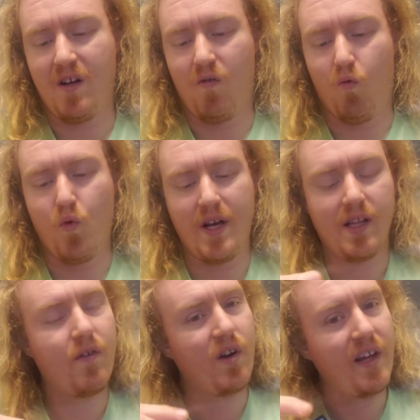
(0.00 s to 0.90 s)

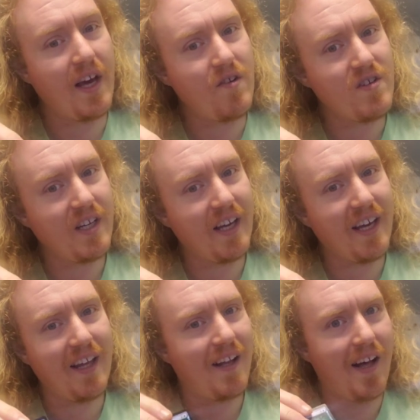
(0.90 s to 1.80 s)
Really, really interesting to
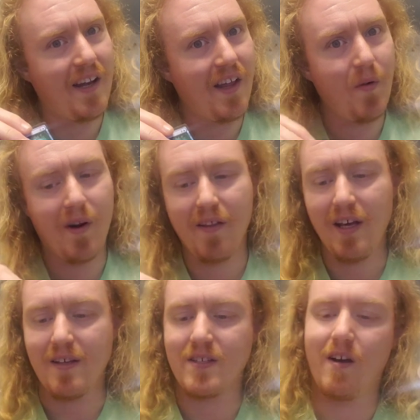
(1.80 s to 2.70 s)
get another one of
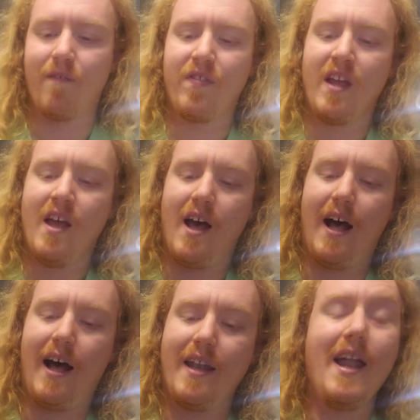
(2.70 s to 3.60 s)
these. So
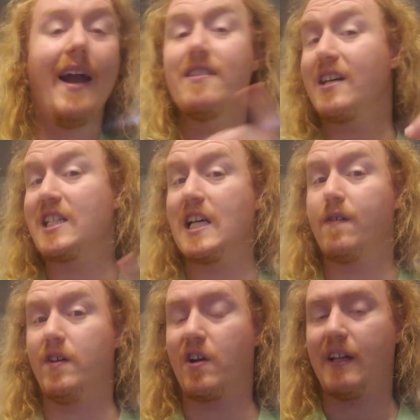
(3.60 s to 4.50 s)
not as
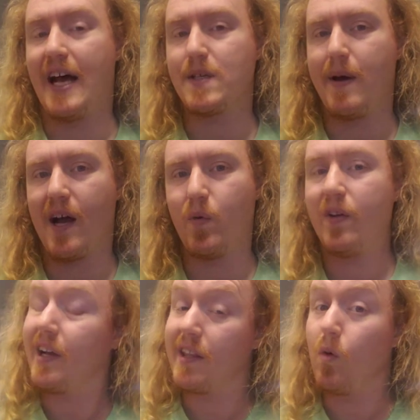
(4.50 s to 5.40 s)
successful as our last pack. We
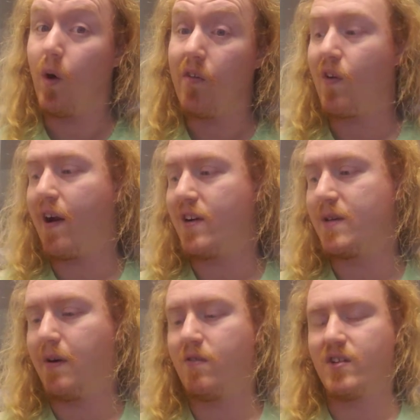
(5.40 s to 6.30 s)
only got the 1 rare as
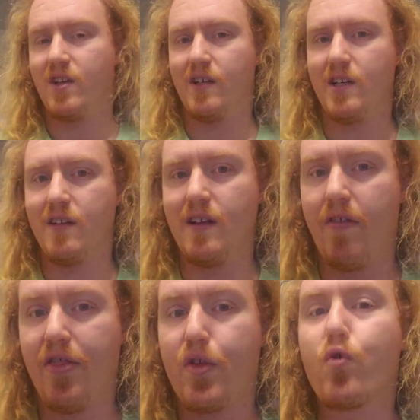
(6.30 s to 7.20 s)
opposed to the
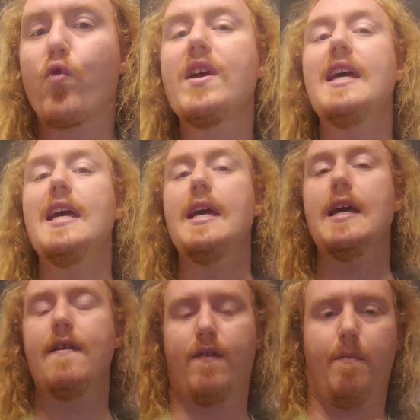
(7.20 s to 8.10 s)

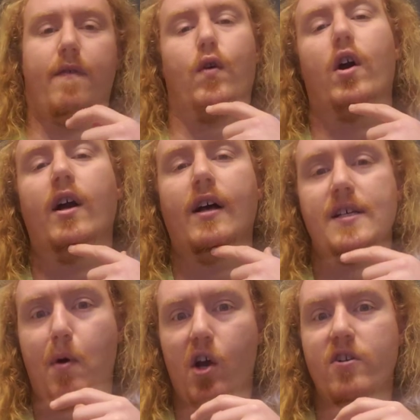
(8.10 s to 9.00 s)
3 from before.
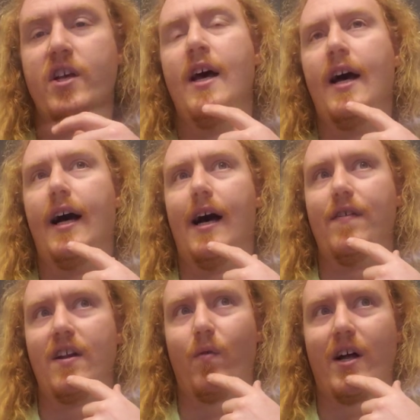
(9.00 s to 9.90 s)
Spoilers if you
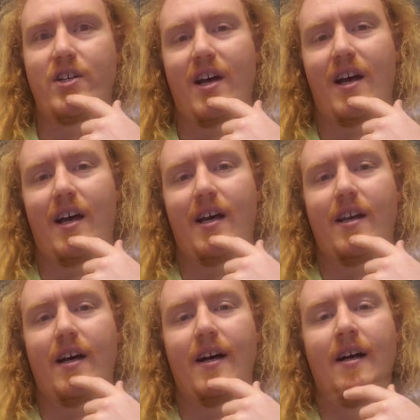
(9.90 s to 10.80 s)
didn't watch
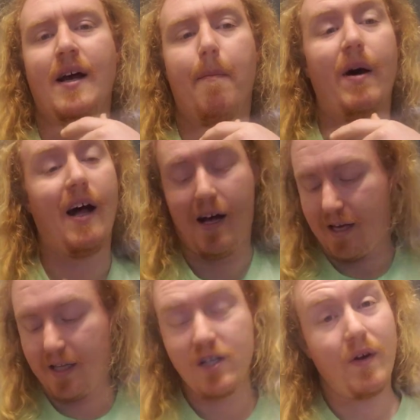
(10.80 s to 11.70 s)
that. But at
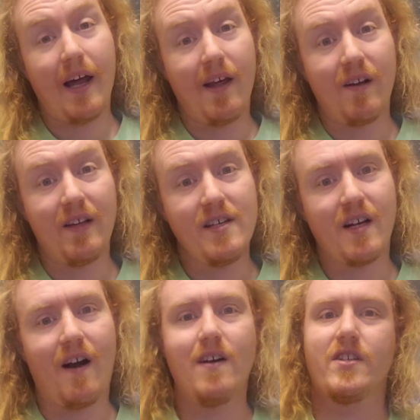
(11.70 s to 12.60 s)
least we got another list
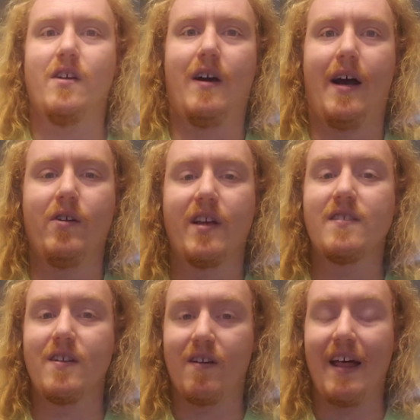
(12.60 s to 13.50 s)
card, so I would
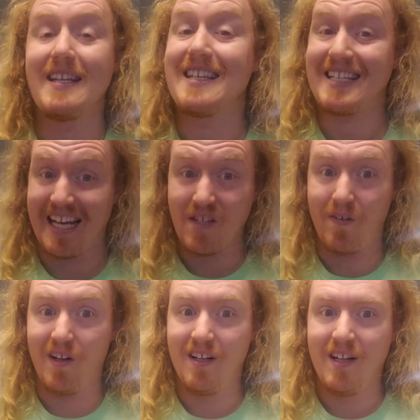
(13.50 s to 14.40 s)
consider that
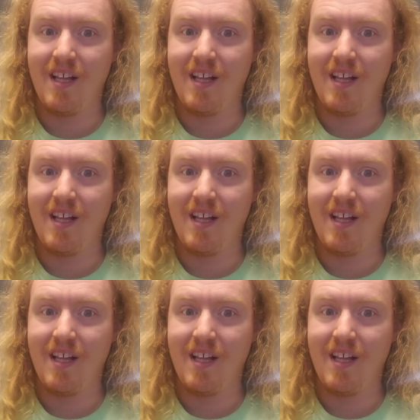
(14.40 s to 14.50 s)
successful.